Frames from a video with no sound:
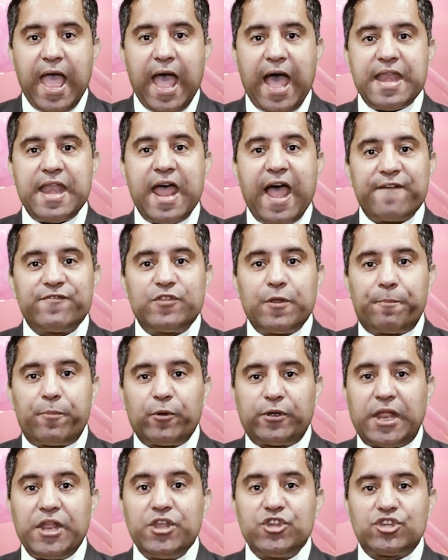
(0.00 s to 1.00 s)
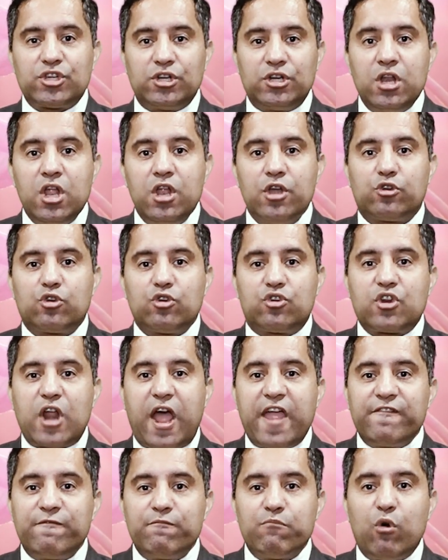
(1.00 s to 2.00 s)
and have the potential to
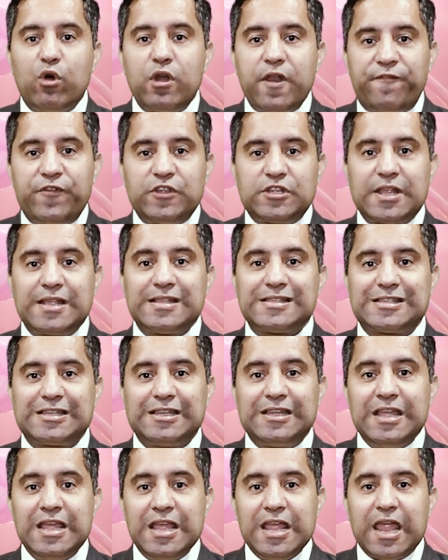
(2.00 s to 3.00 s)
drive more efficiency